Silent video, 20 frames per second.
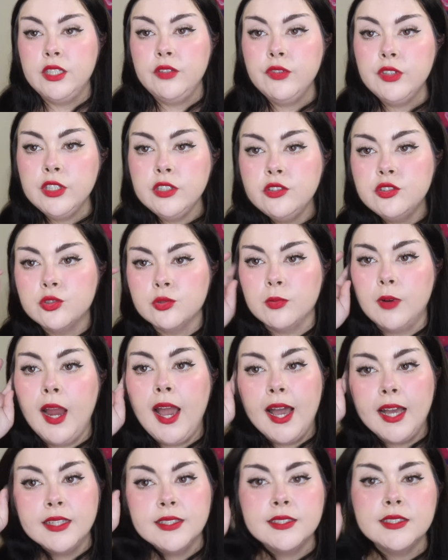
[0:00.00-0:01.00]
even
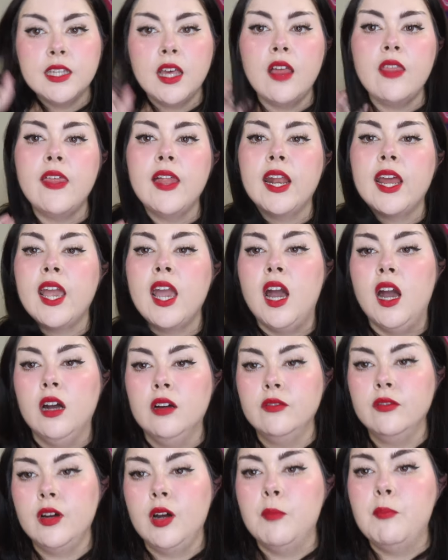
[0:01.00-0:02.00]
address that I
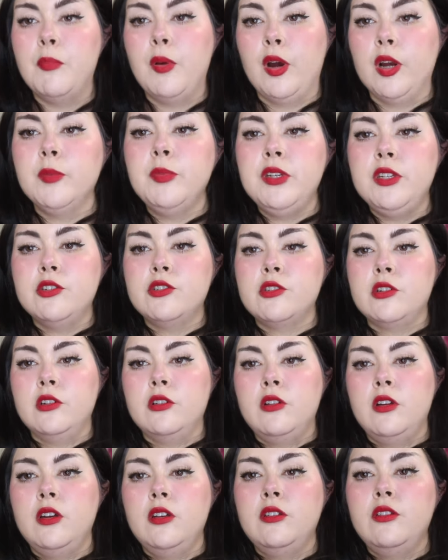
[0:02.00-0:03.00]
have a Barbie shirt
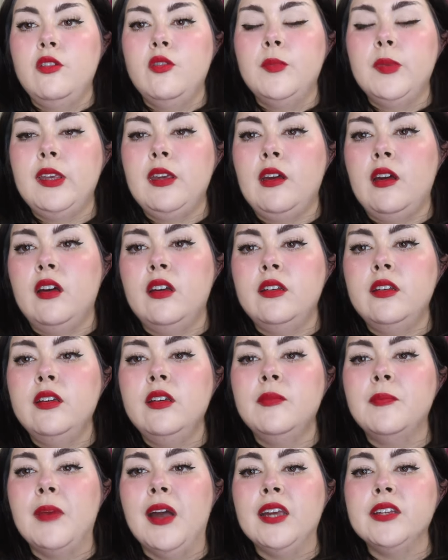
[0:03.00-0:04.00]
on. Oh my god,
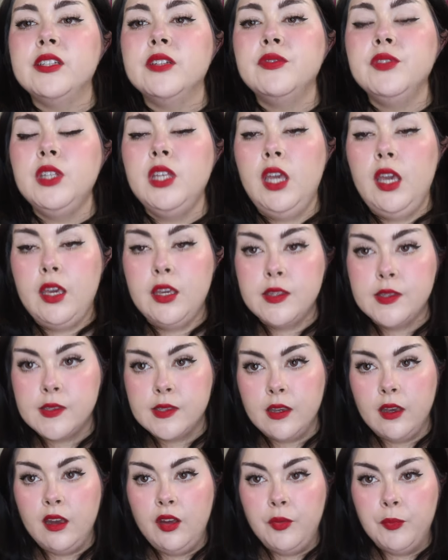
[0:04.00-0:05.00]
mine definitely has
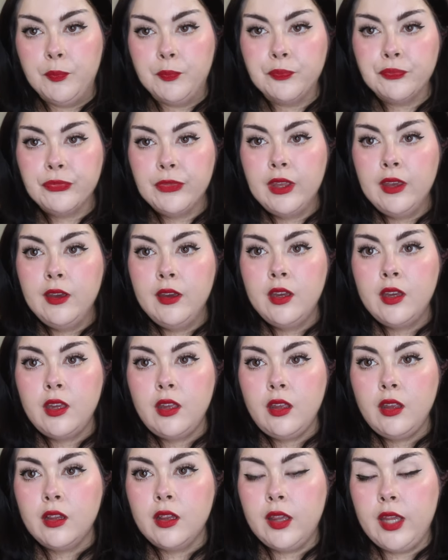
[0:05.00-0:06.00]

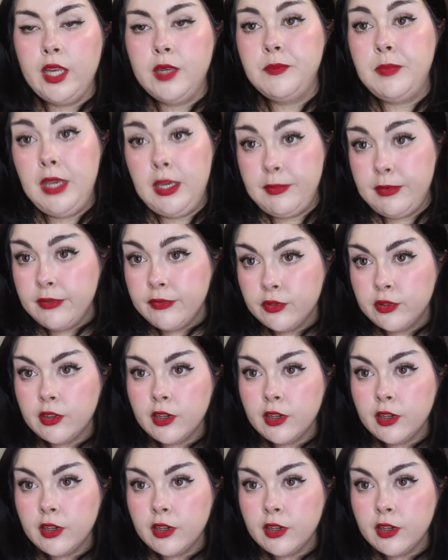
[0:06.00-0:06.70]
like baby food